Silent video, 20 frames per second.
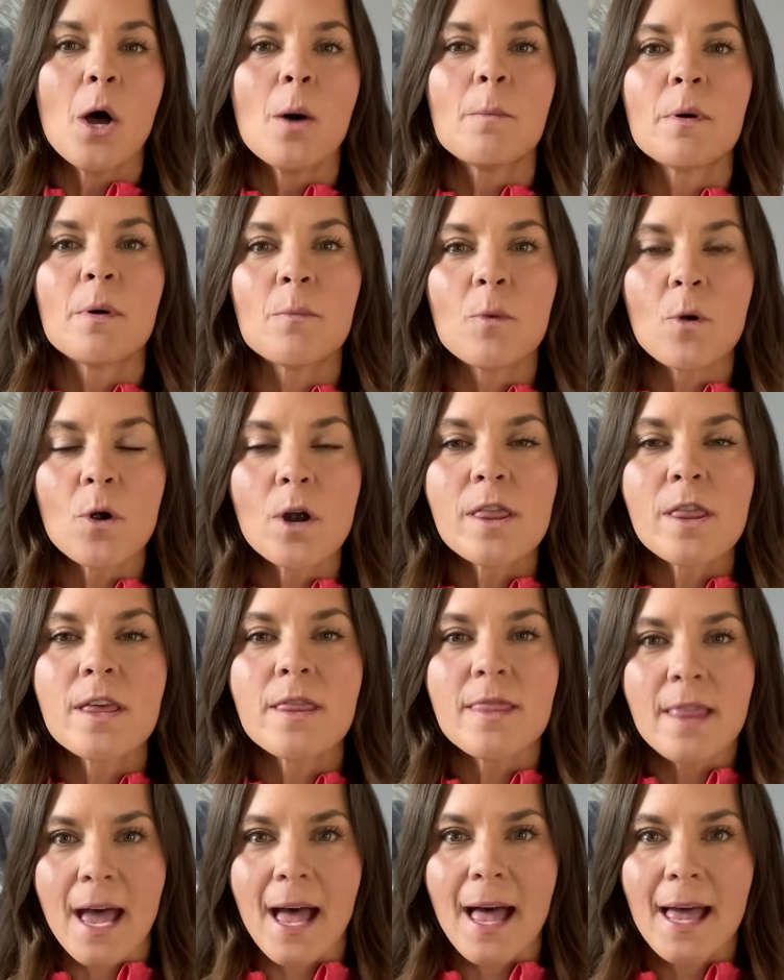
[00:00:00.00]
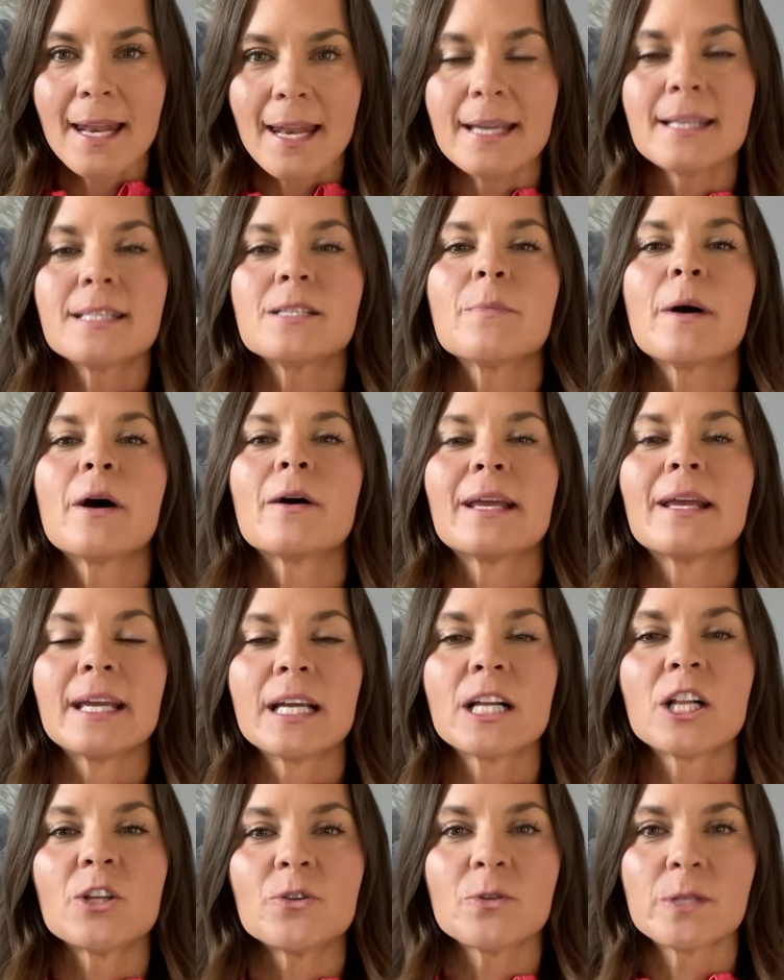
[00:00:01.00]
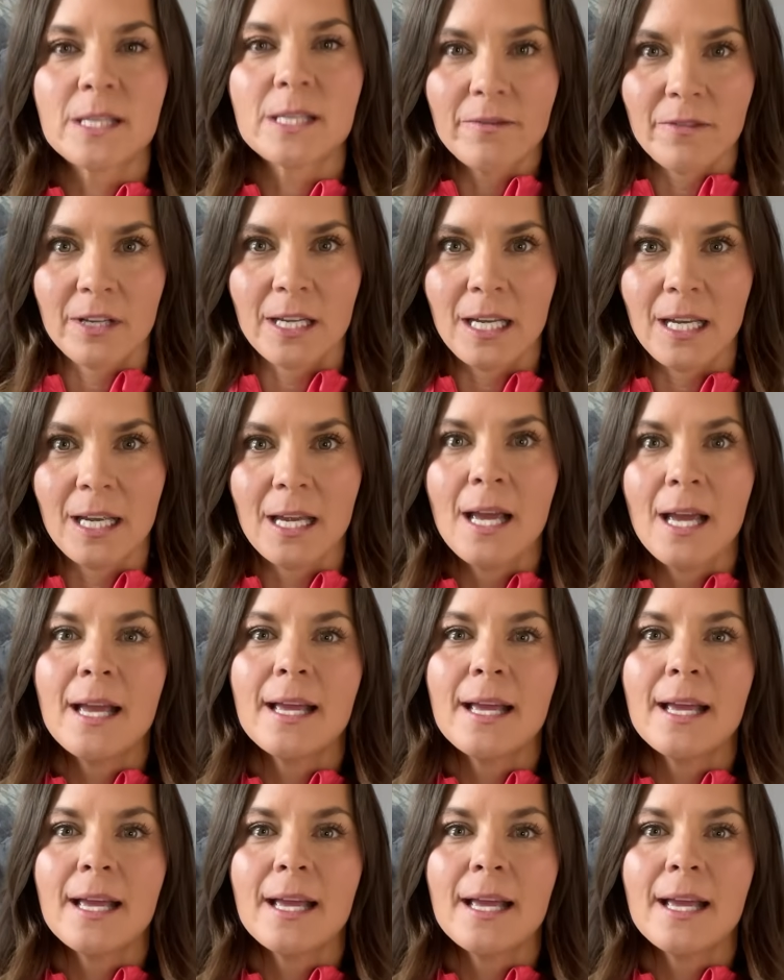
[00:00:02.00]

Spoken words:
But more than that, it's about inclusivity.